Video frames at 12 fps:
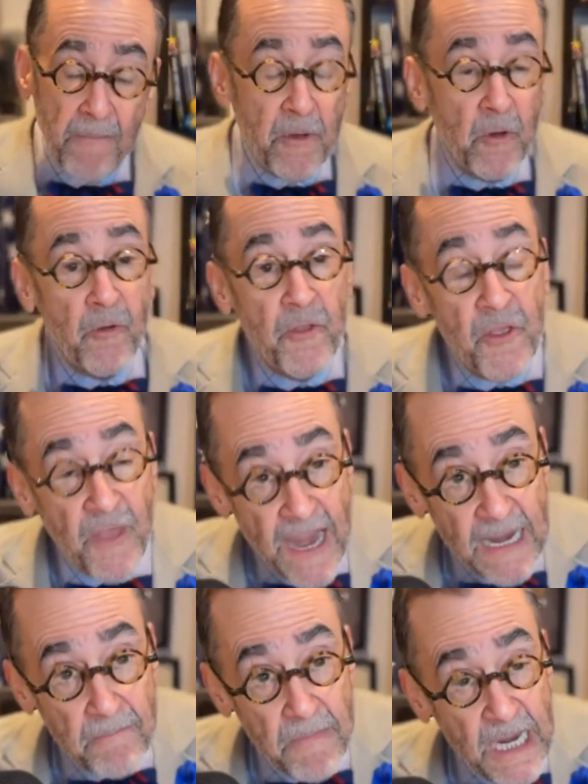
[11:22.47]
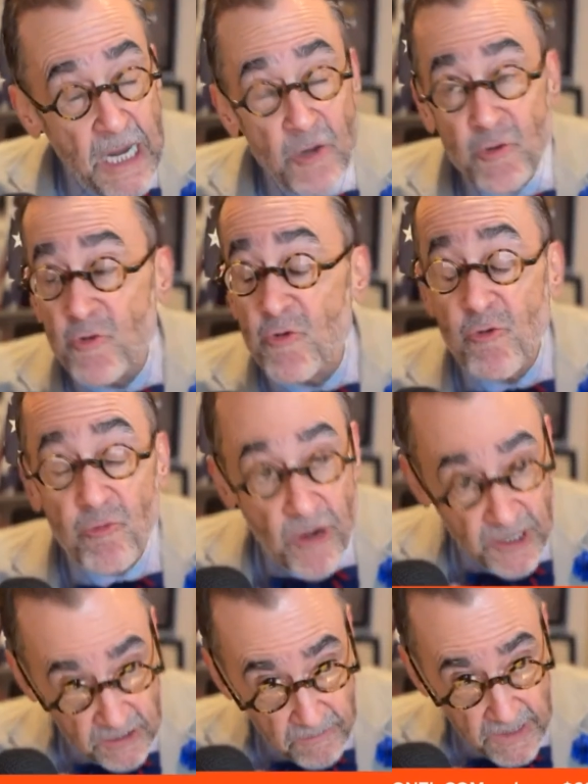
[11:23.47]
You'll thank me.
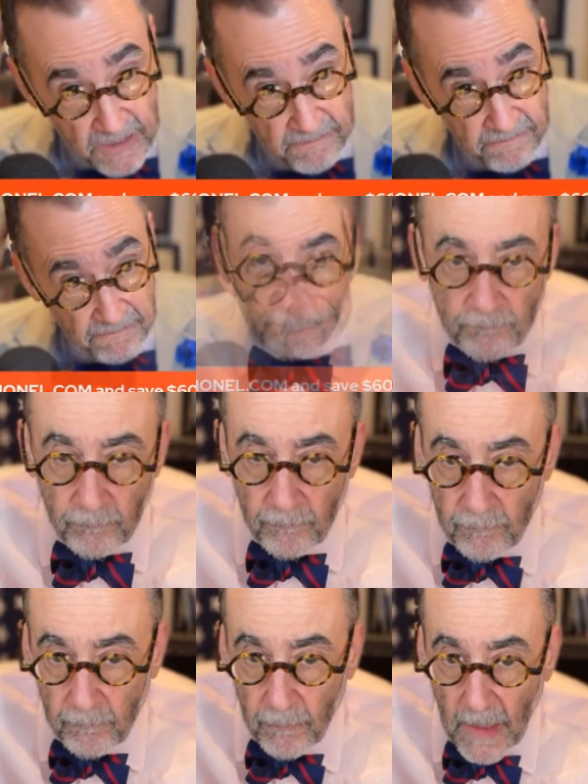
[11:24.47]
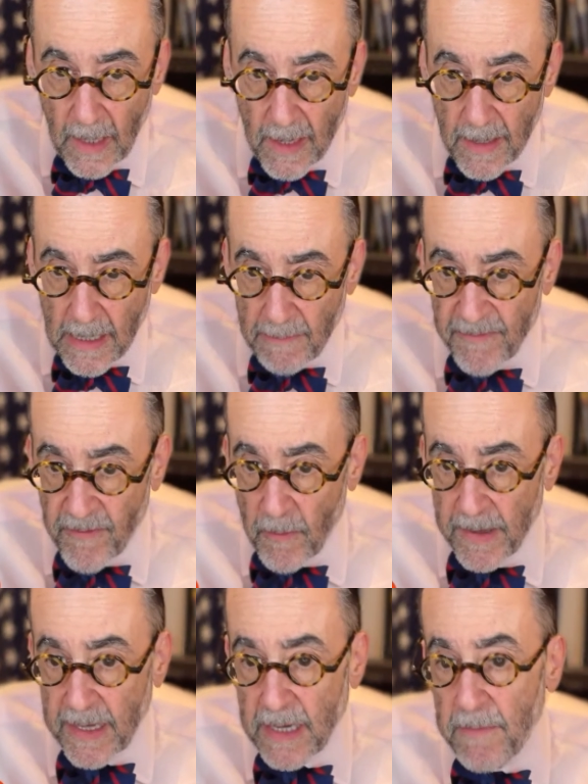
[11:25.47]
Trust me. Now, before we
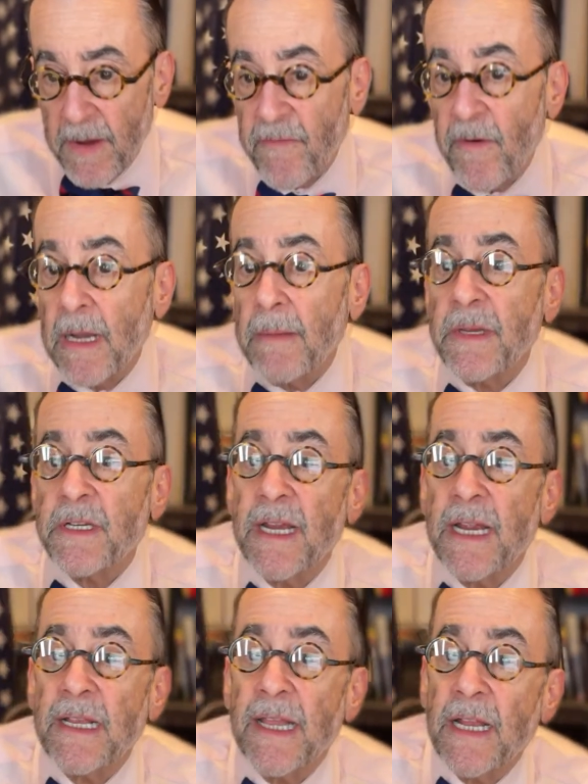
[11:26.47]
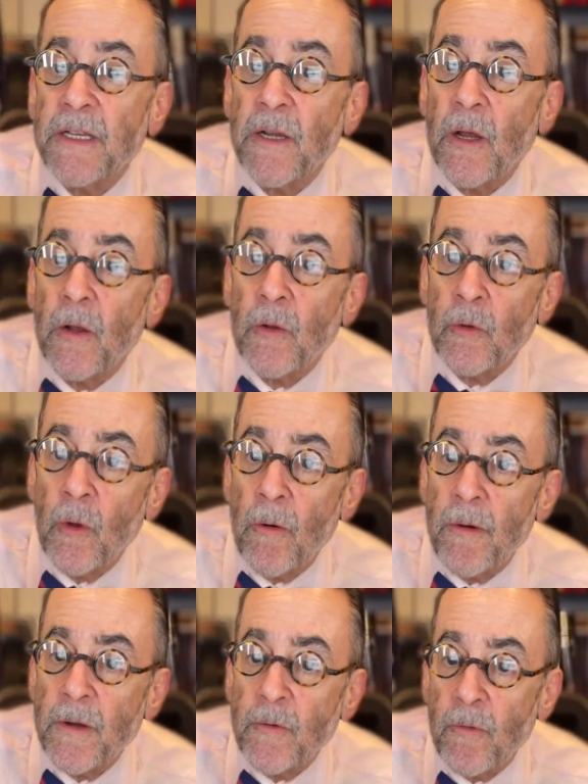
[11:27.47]
get in, my friend, let me say that uh,
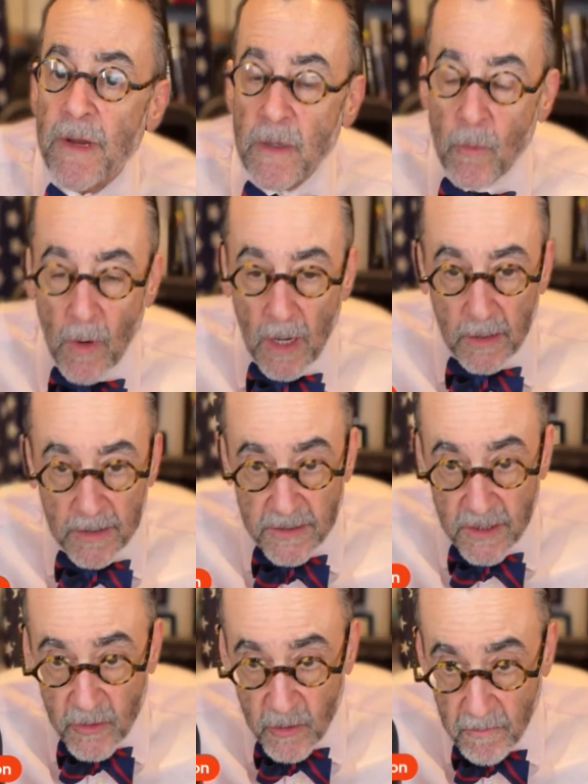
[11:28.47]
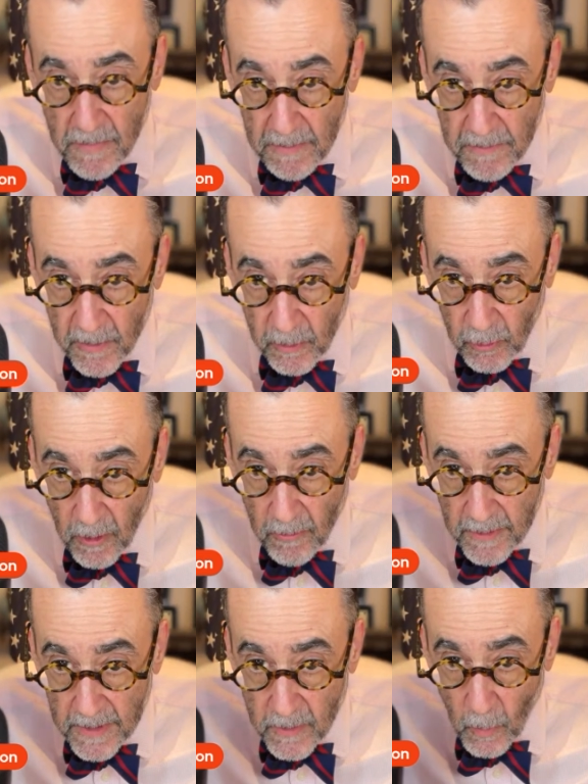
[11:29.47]
Lauren Greenwell is a new member.
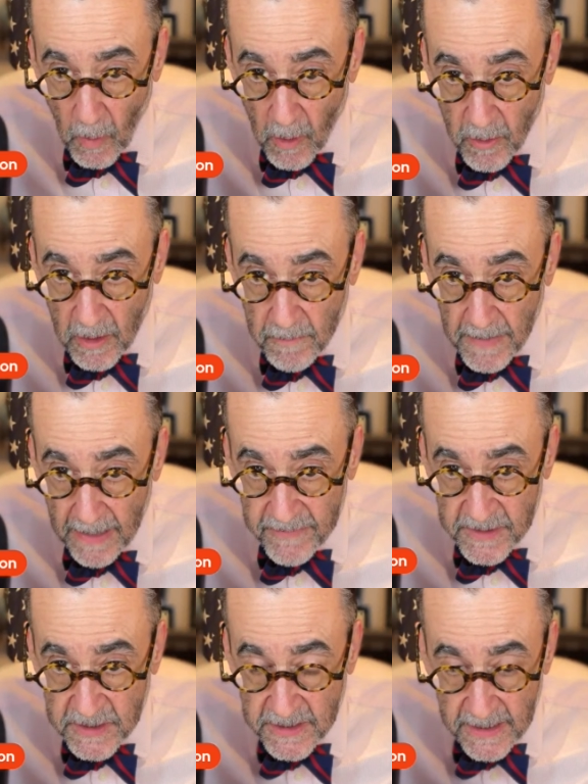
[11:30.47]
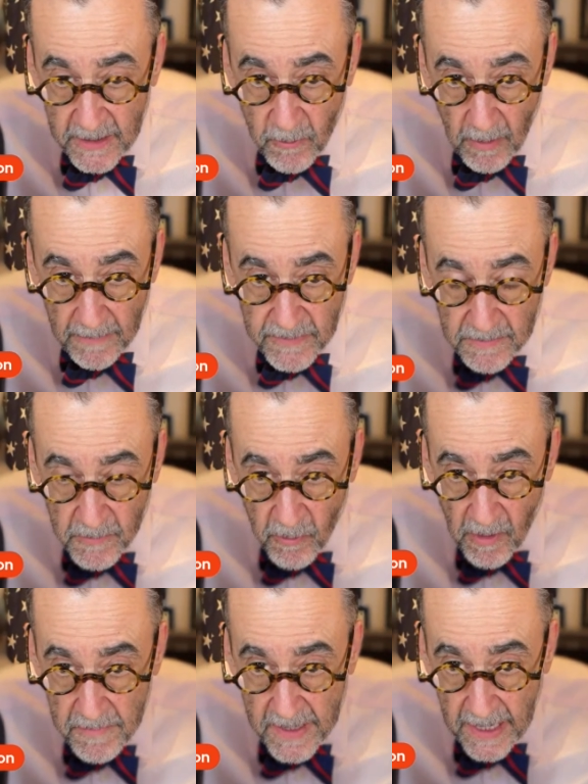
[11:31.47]
Lauren, welcome. Have a seat, grab some
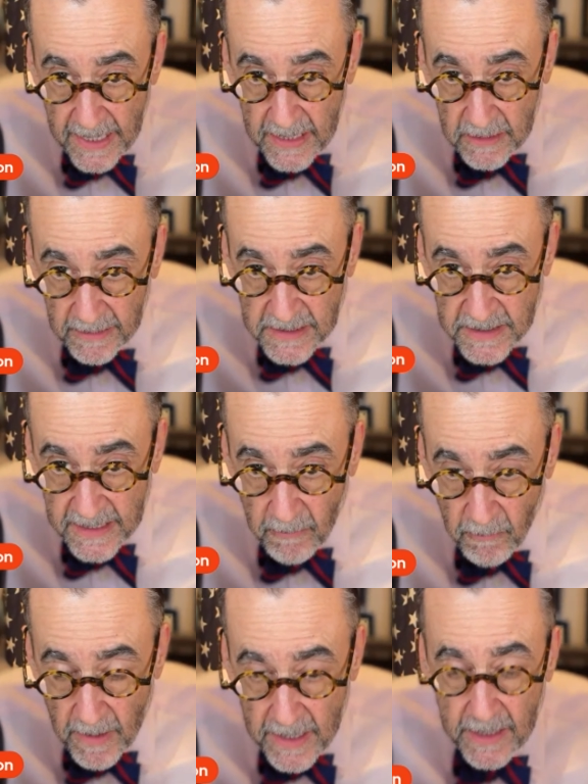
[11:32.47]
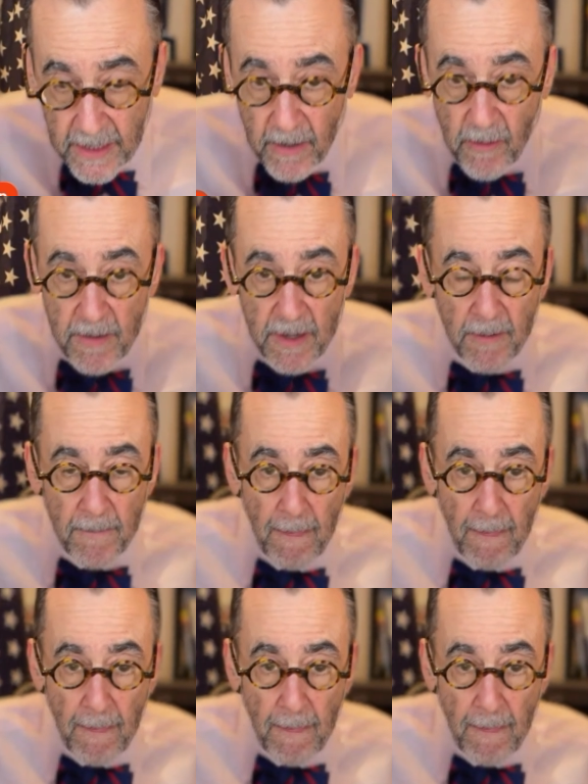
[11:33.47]
crumb cake. Let's get ready to go here.